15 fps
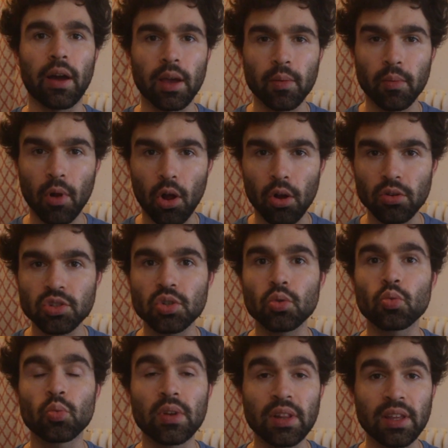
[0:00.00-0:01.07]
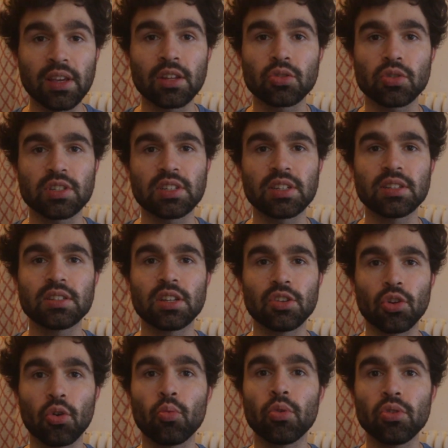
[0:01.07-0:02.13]
I'm also really interested
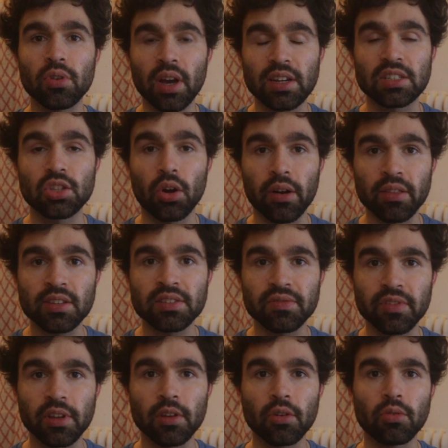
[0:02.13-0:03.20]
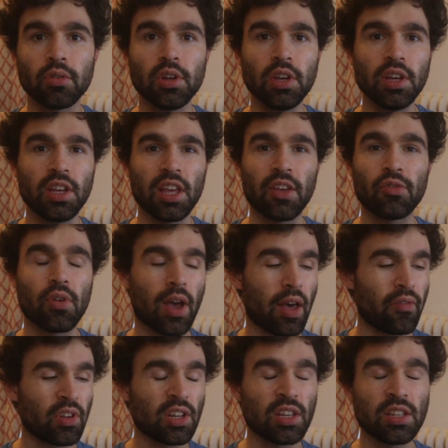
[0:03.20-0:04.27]
to know what you guys thought of this video. If you
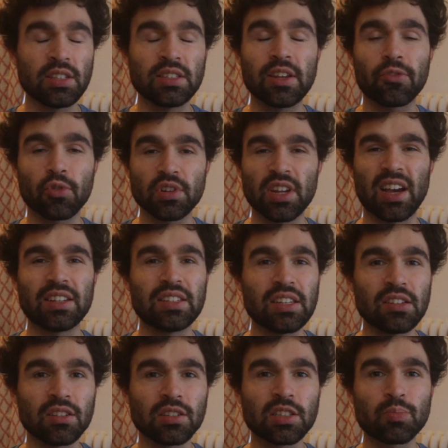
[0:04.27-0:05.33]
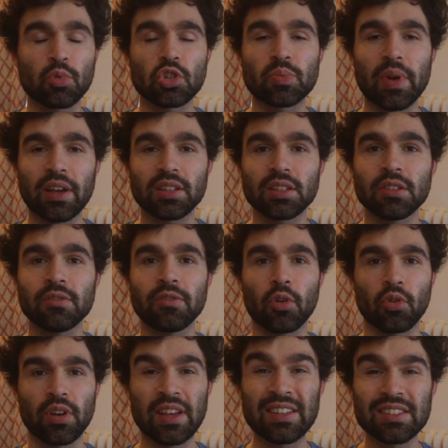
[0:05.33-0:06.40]
have any different ideas, perspective,
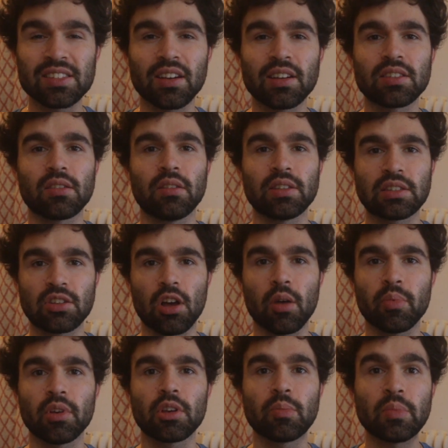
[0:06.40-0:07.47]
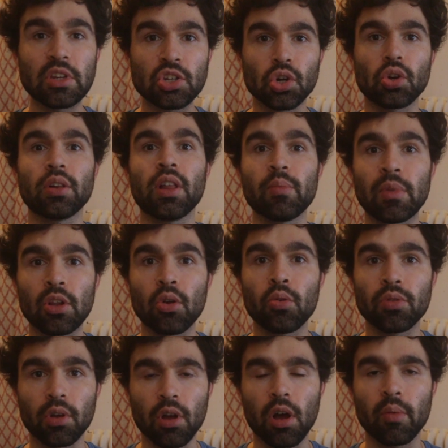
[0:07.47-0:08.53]
or insights on this topic, be sure to let me know
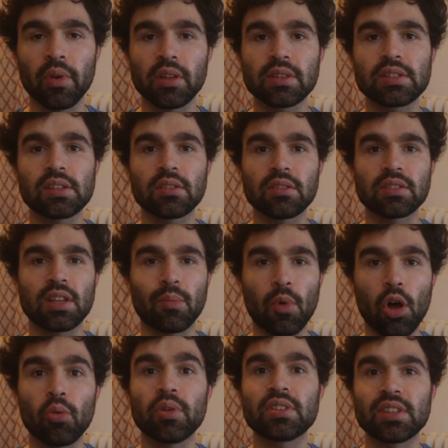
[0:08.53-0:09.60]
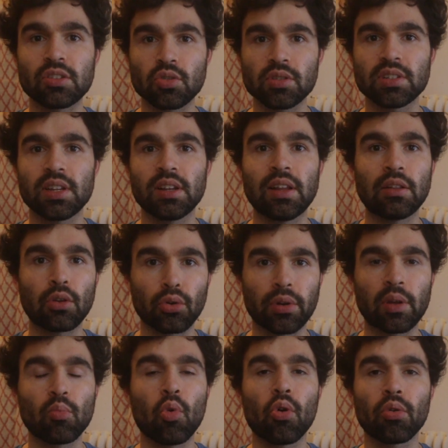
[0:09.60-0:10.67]
in the comments because I'm always interested in
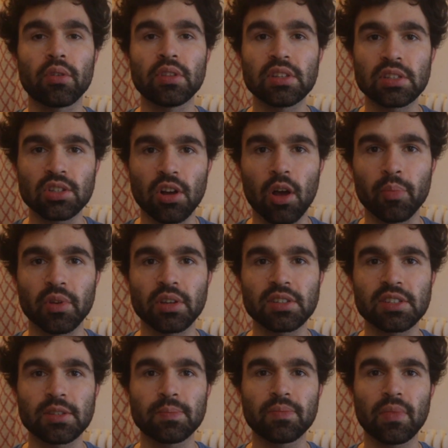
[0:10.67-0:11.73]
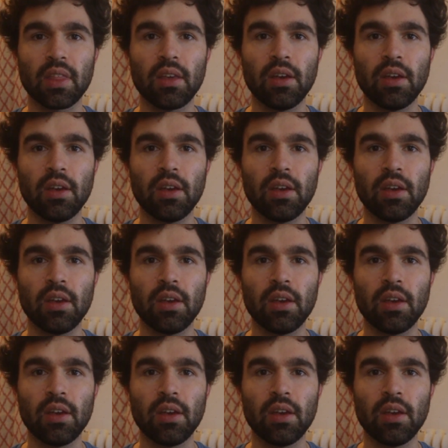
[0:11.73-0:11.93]
learning more in these topics.